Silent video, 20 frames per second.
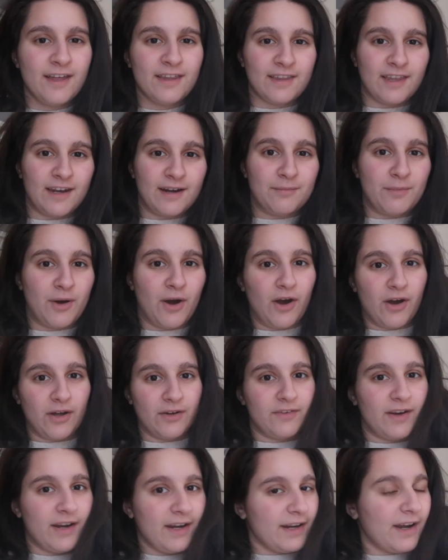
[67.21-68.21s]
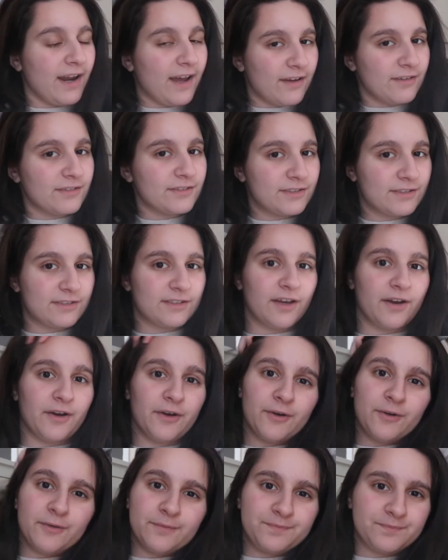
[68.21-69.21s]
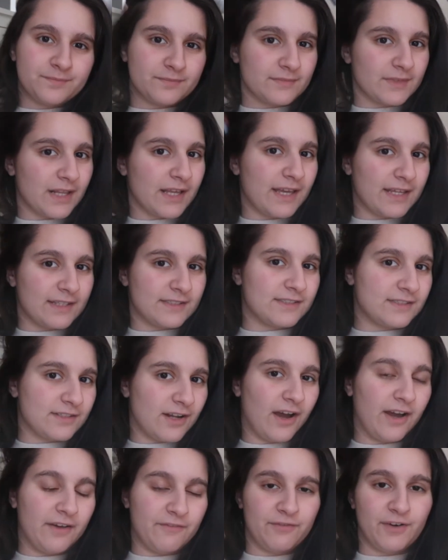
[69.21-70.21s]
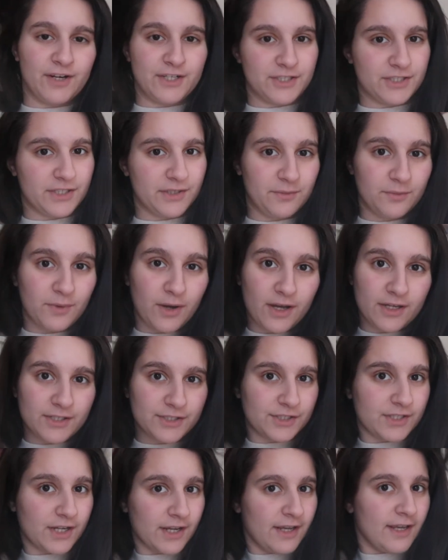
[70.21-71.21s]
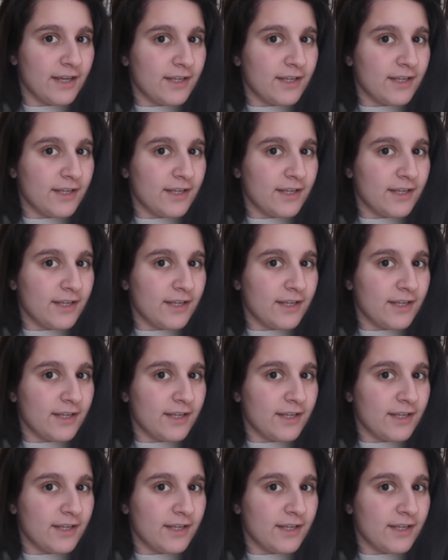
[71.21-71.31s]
that I'm on right now, so it's not freshly washed,